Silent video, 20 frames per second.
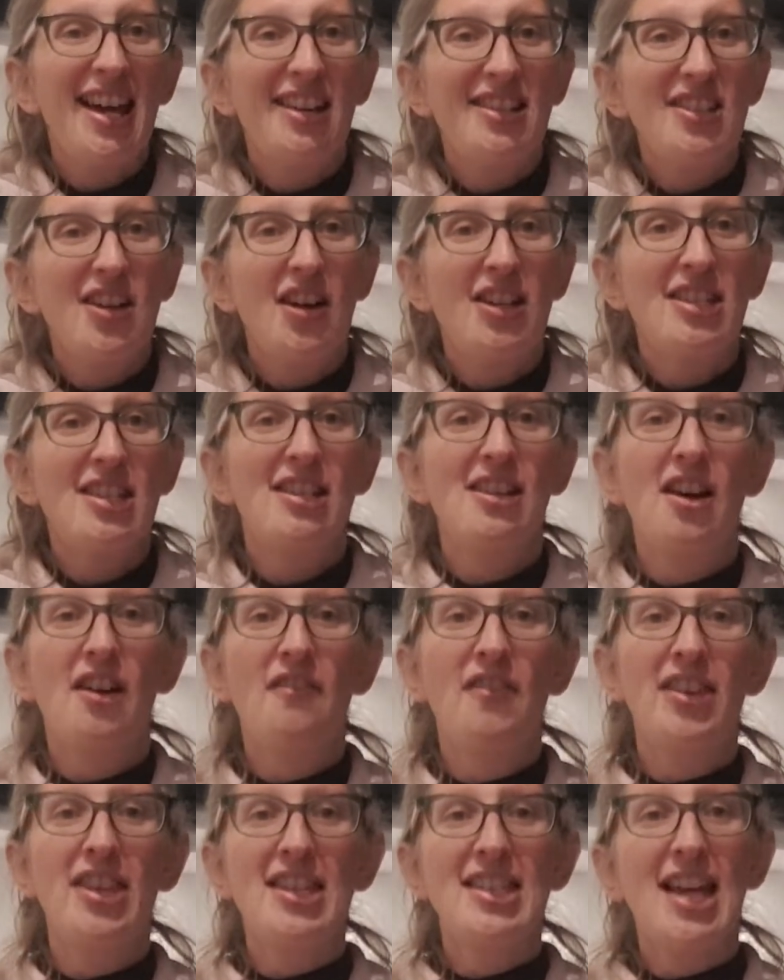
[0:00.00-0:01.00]
tight enough
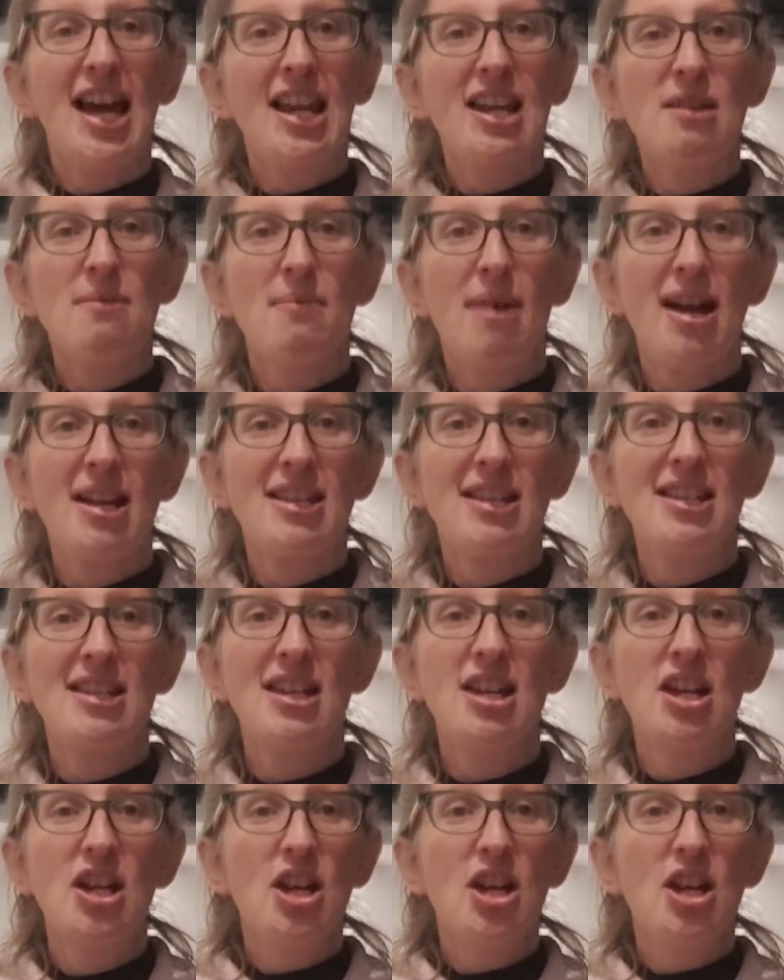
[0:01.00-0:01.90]
and this hadn't mattered